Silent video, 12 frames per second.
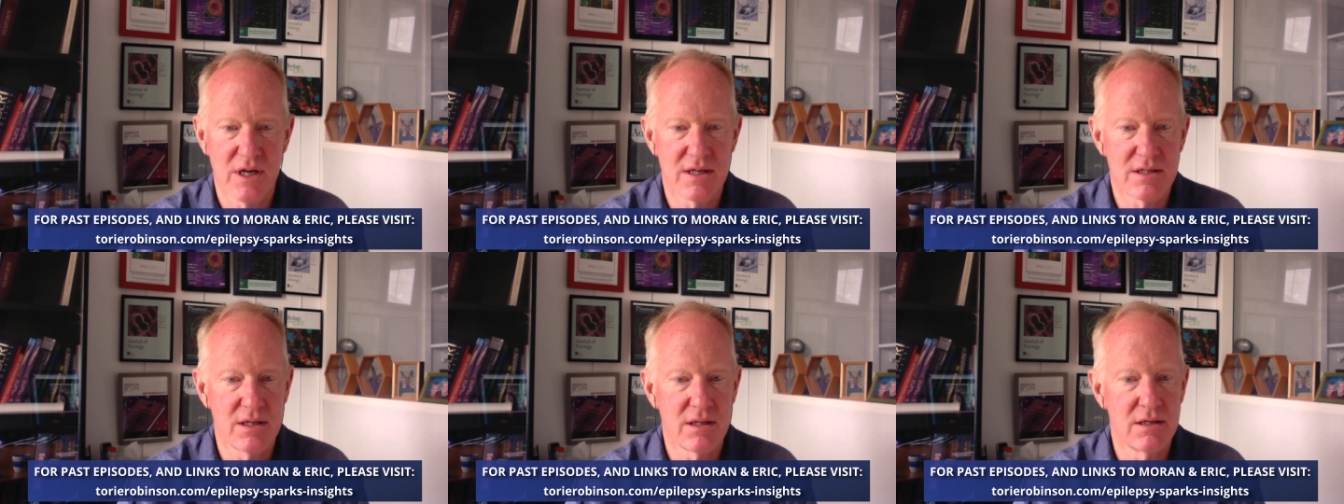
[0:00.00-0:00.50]

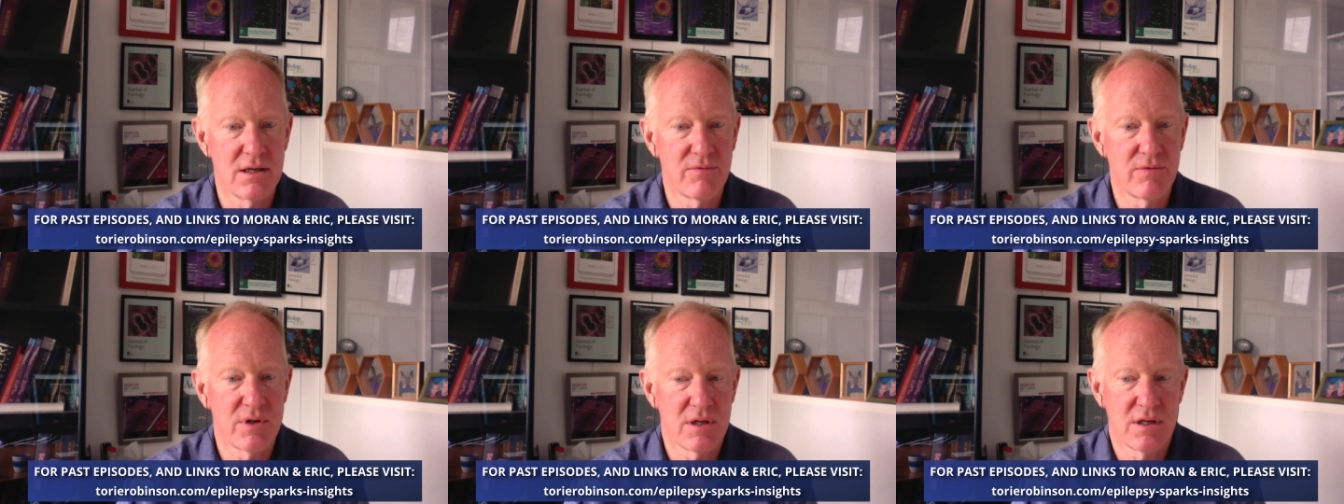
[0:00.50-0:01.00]
testing the
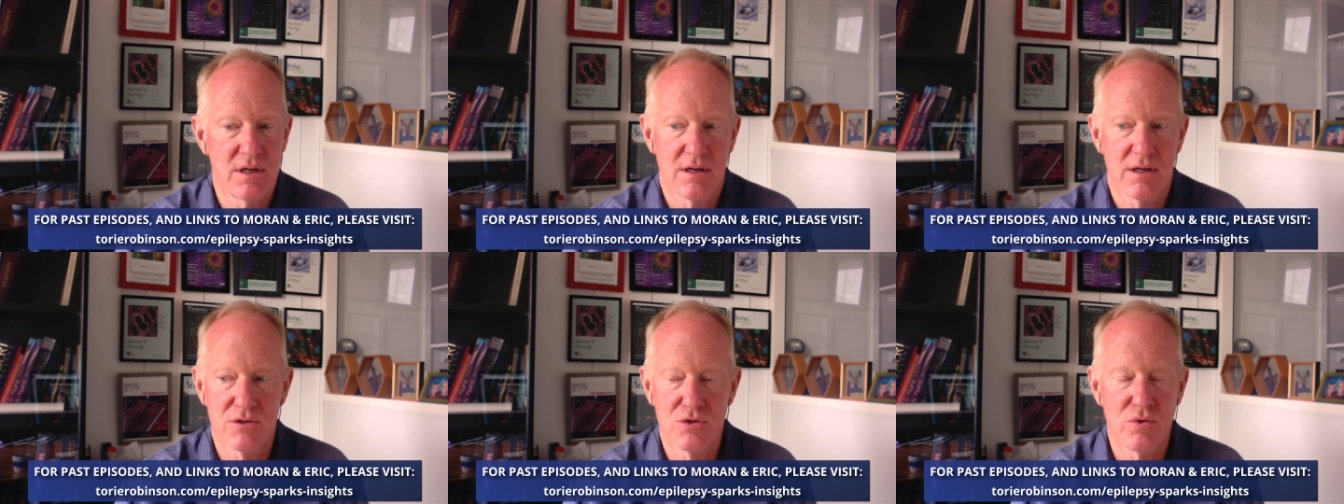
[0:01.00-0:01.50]
different
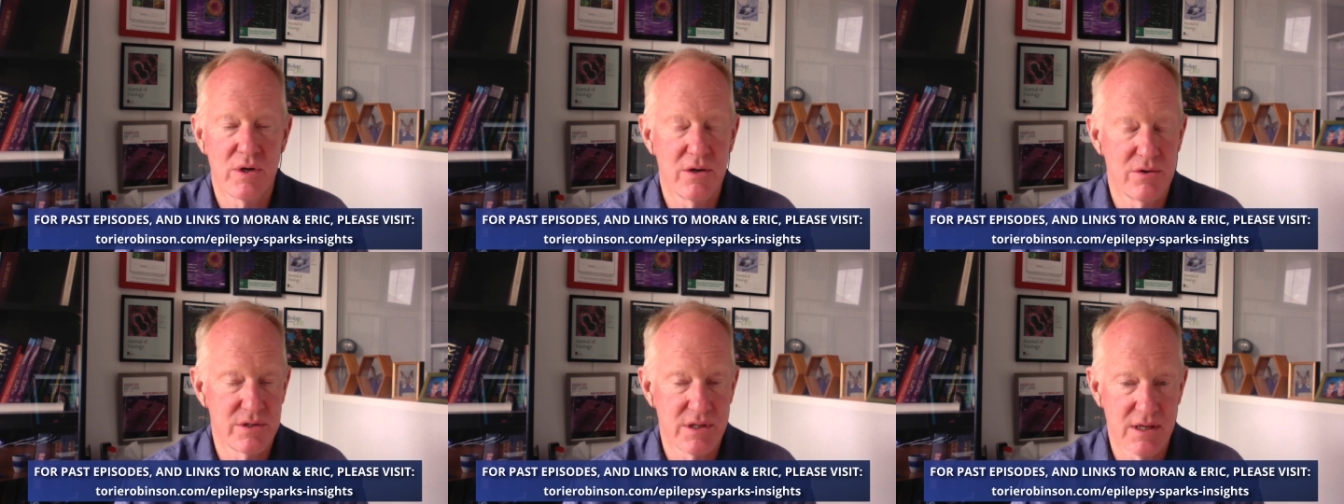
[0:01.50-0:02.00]
uh,
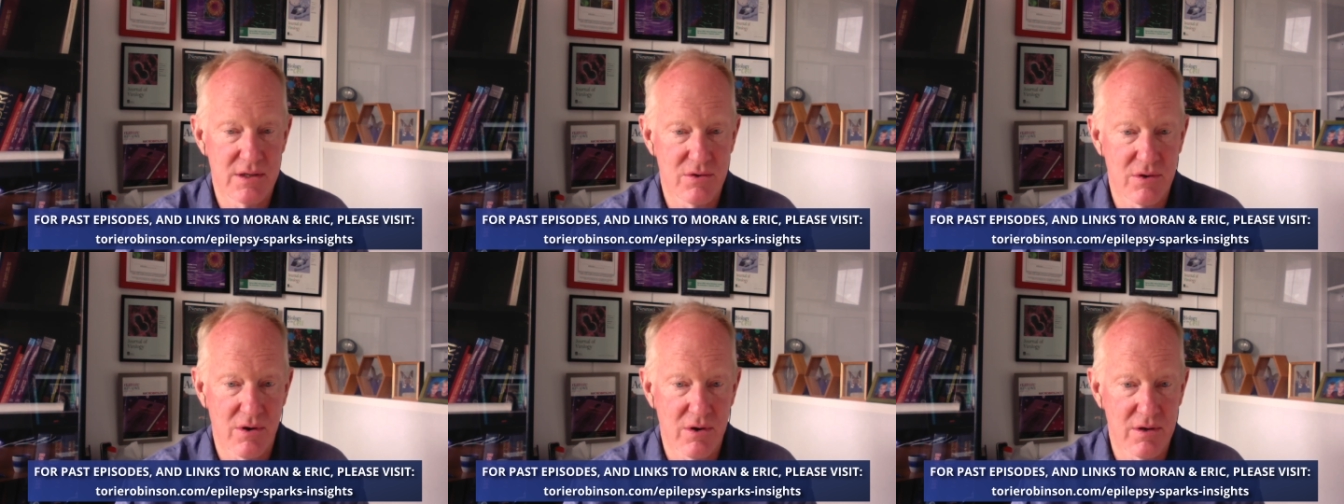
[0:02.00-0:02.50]
triggers that
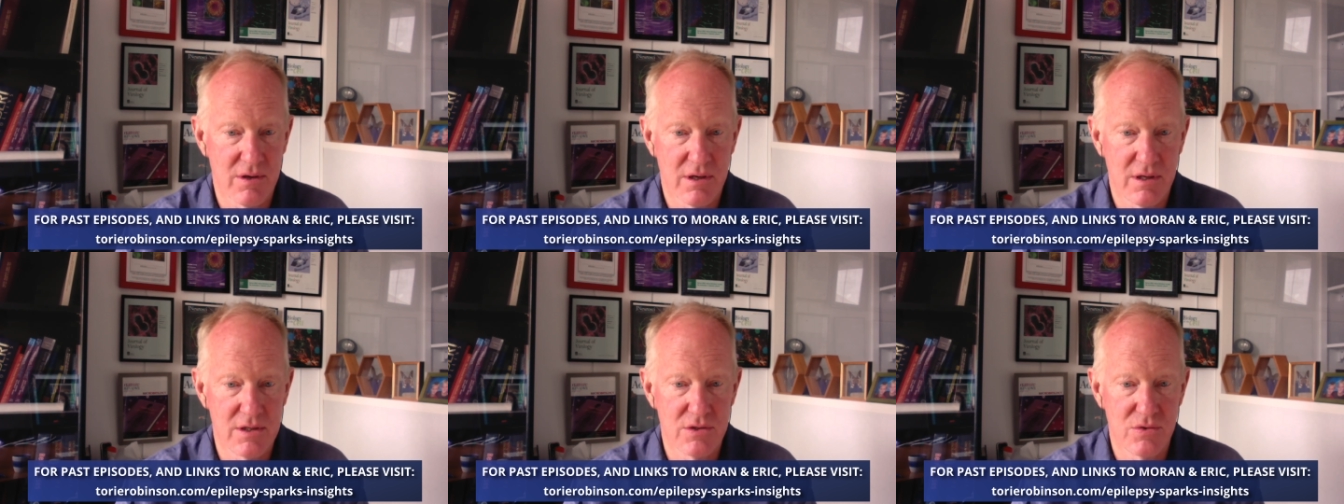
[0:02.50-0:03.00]
turn on
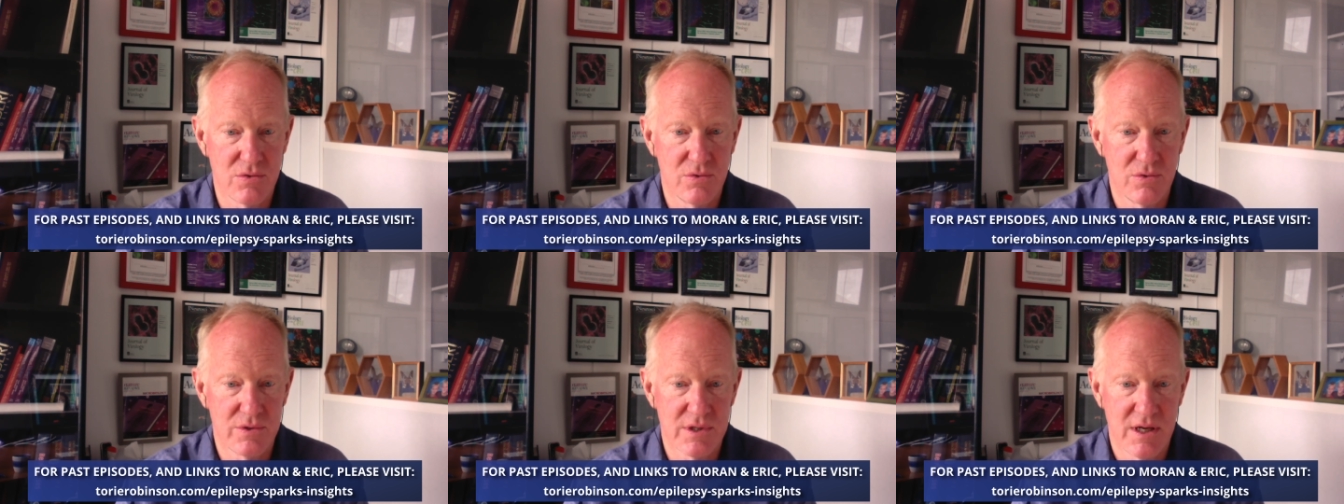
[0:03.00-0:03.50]
these
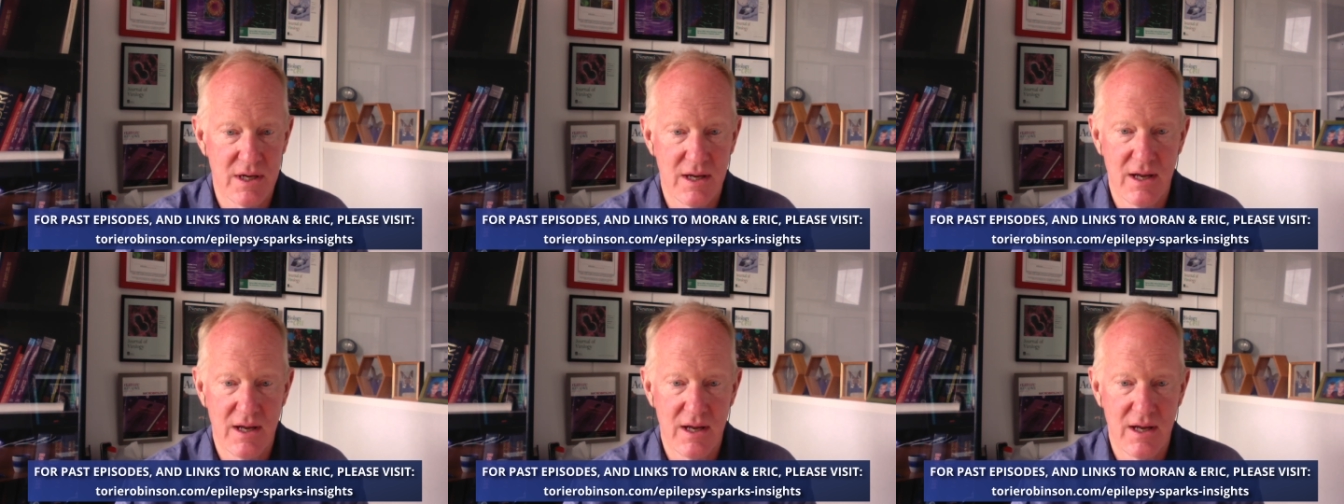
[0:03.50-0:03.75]
tools,